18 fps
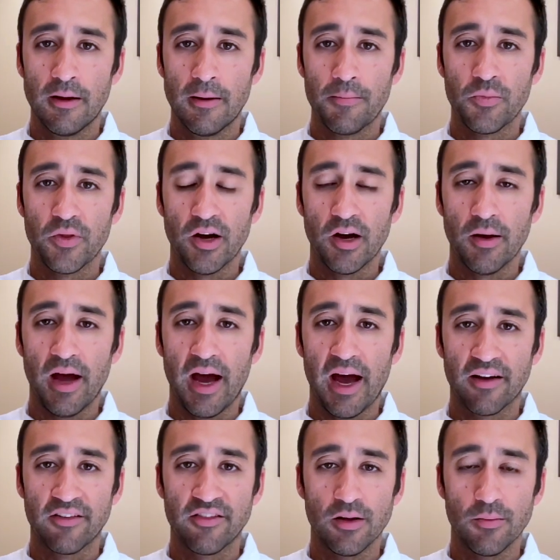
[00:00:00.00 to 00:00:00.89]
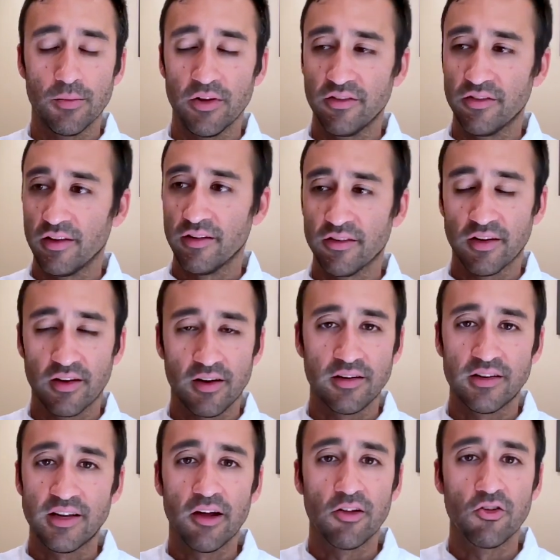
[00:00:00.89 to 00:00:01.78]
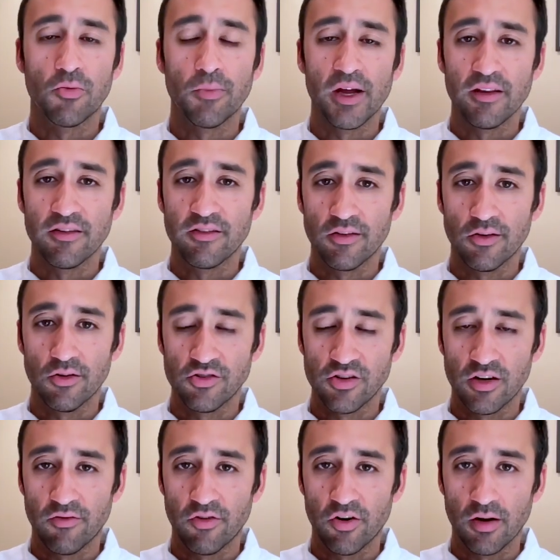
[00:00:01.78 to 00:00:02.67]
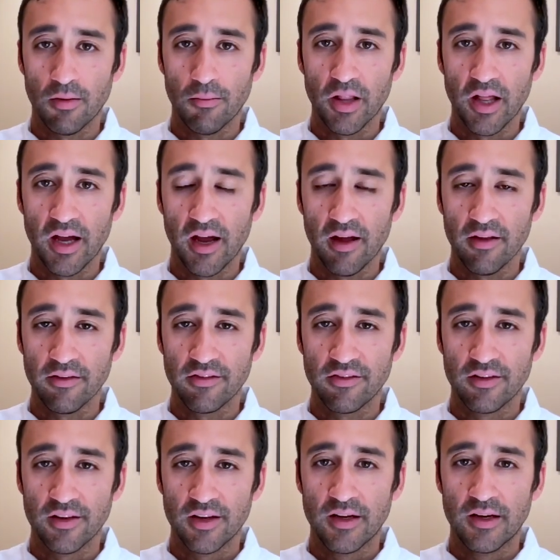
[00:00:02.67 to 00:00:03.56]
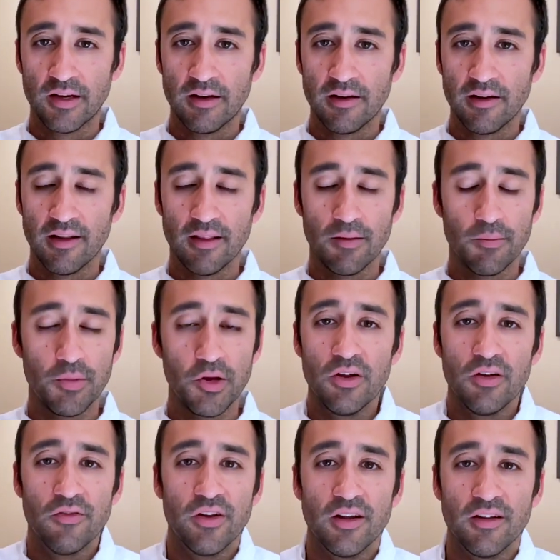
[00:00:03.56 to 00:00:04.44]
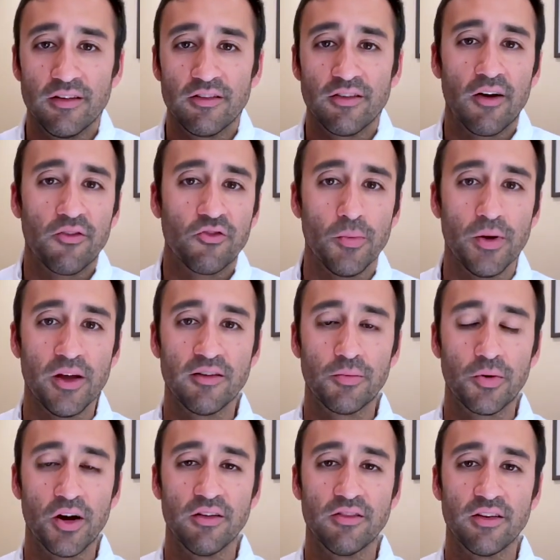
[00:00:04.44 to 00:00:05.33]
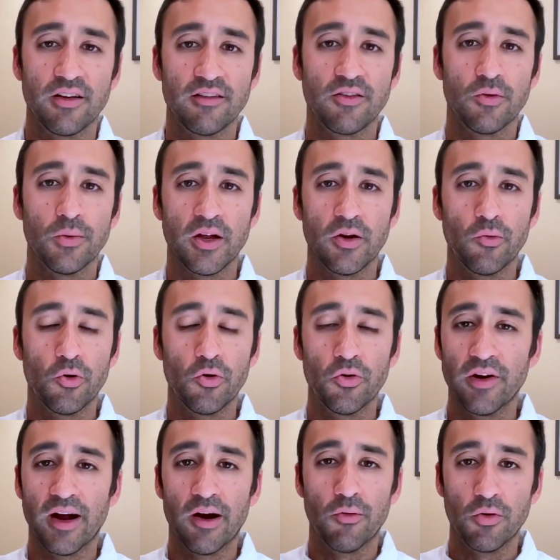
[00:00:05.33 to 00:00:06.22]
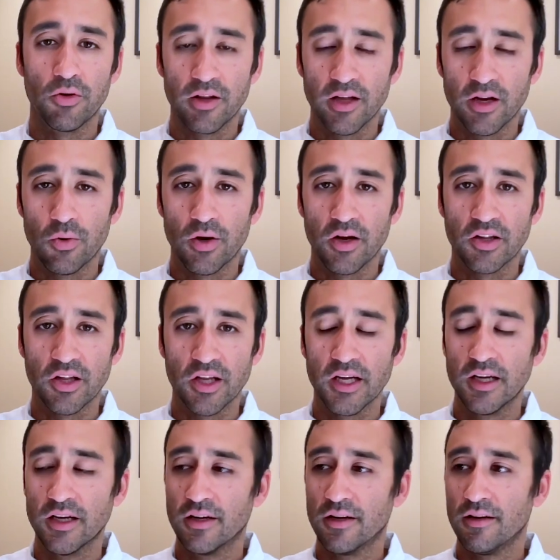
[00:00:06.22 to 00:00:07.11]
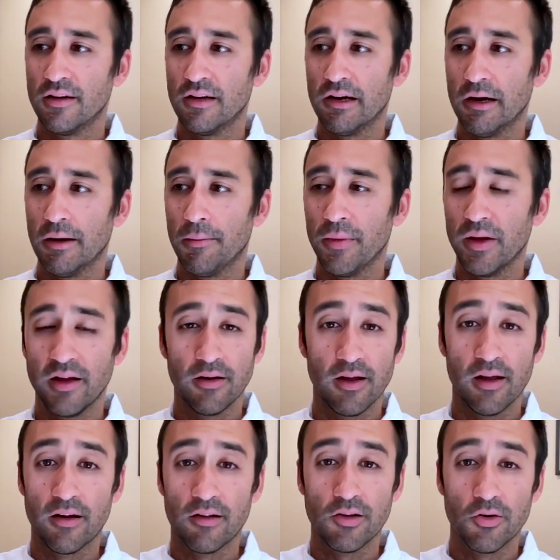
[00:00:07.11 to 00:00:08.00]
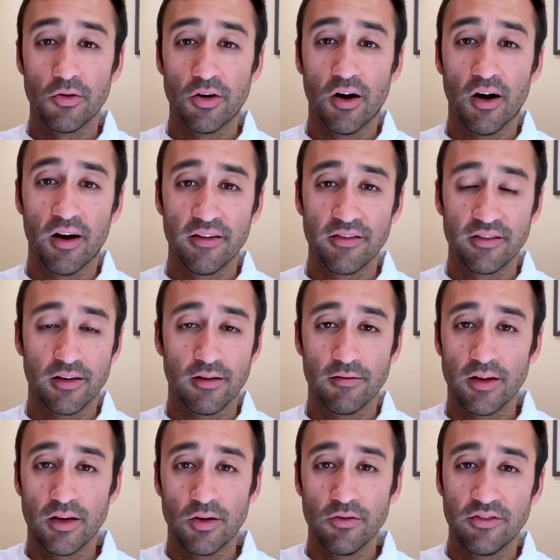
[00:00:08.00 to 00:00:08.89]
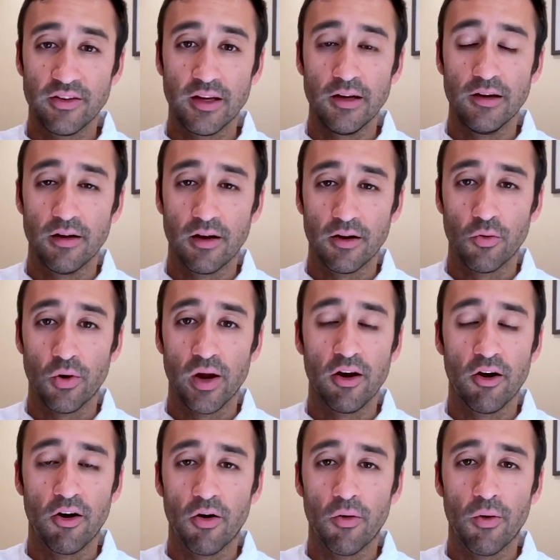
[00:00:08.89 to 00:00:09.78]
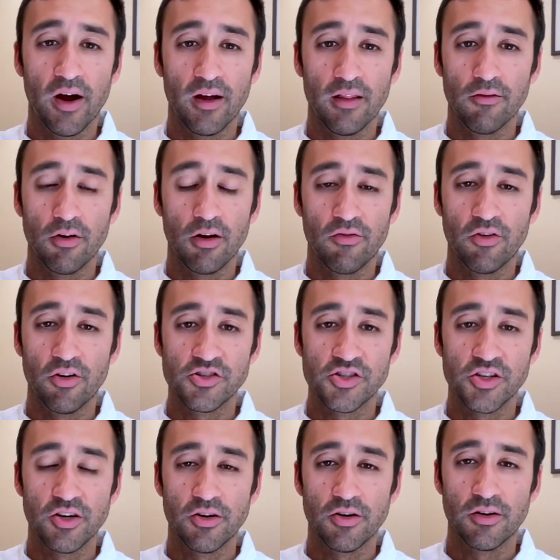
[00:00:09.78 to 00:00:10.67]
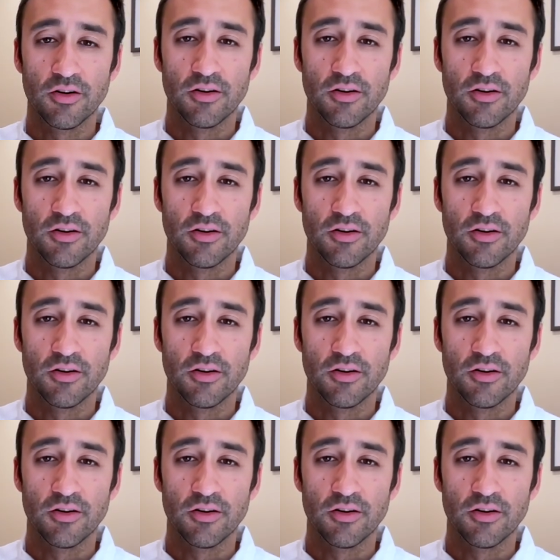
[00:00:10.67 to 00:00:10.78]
Axiom it's like a tailor-made solution for compliance. And the beauty of it is software-based pricing, so we can roll it out really quickly at a low cost and see a great ROI in the very first year.